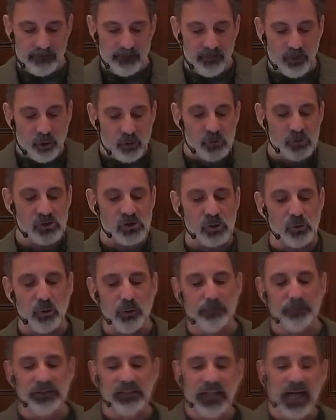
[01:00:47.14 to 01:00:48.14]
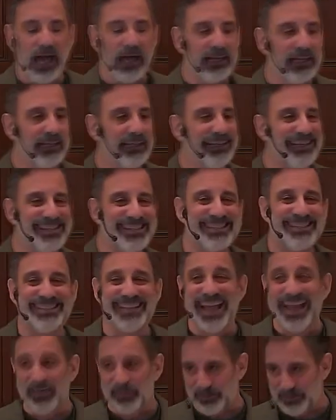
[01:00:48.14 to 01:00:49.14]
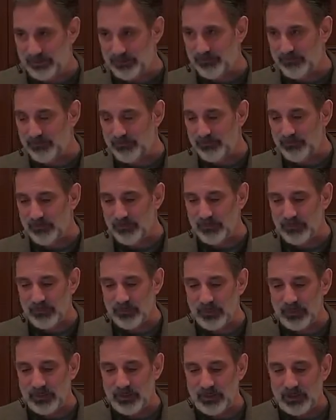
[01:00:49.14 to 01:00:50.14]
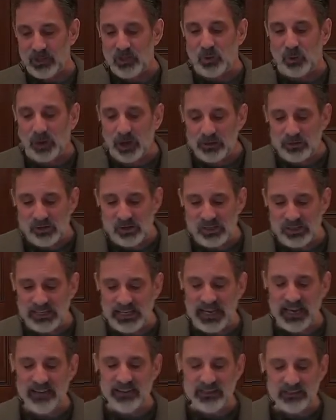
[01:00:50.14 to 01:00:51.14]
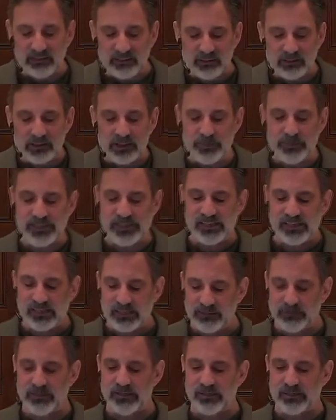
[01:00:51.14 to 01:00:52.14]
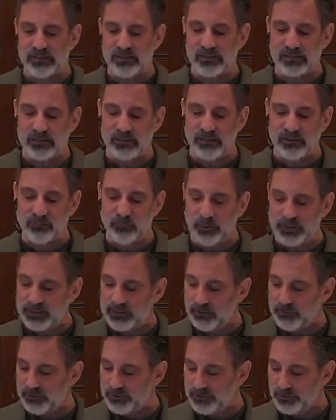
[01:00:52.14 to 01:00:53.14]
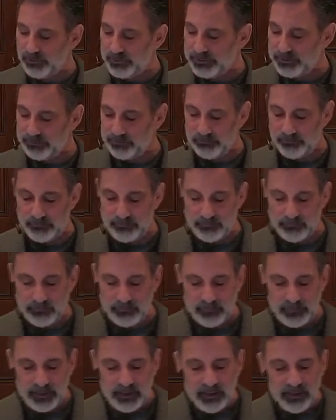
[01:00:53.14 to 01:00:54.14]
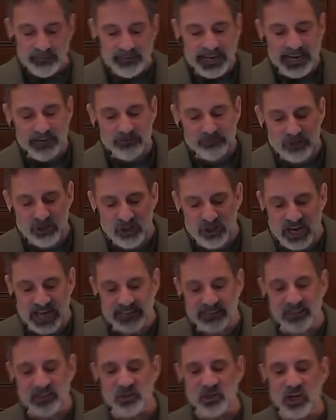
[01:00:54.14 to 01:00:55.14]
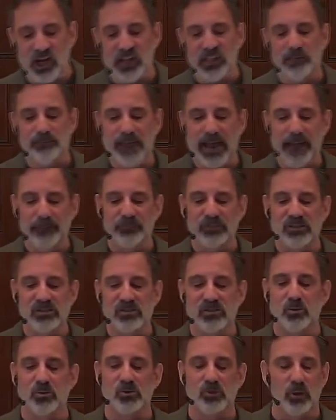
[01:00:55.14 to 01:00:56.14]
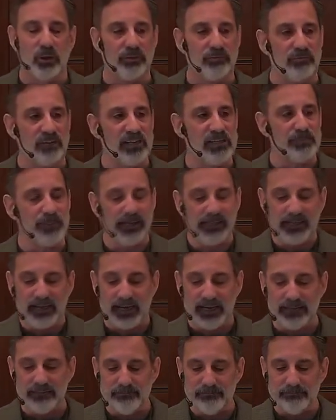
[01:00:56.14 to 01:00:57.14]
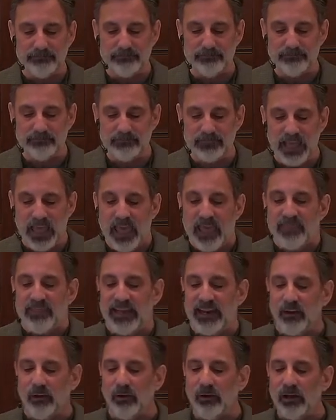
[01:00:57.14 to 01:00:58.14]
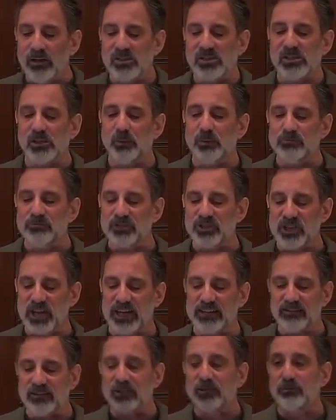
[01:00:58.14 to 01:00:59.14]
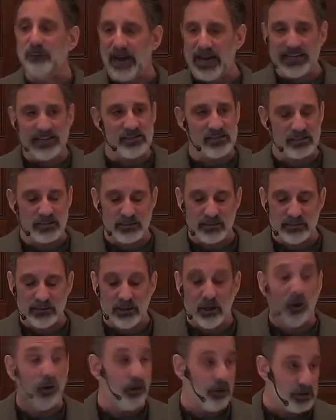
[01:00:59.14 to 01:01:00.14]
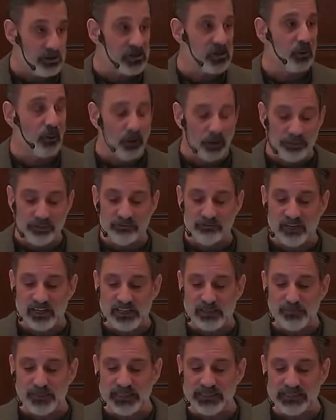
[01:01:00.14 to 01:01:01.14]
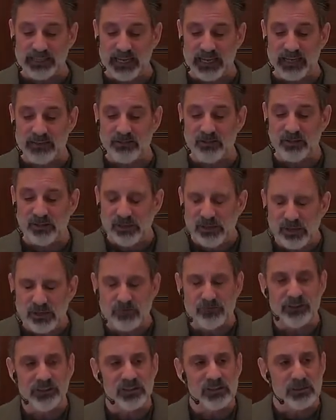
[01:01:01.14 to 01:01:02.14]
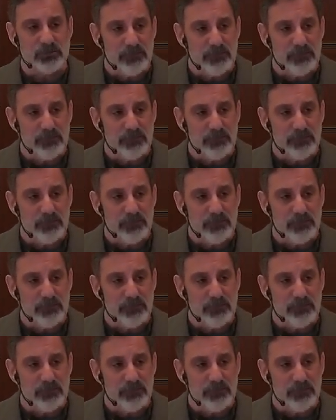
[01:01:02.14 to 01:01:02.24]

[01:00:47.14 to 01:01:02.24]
Those who are plotting his death, to understand the ultimate seriousness of what they were doing. They had rejected John the Baptist, who was authorized by God. They also would reject the Christ, also authorized by God, to Israel's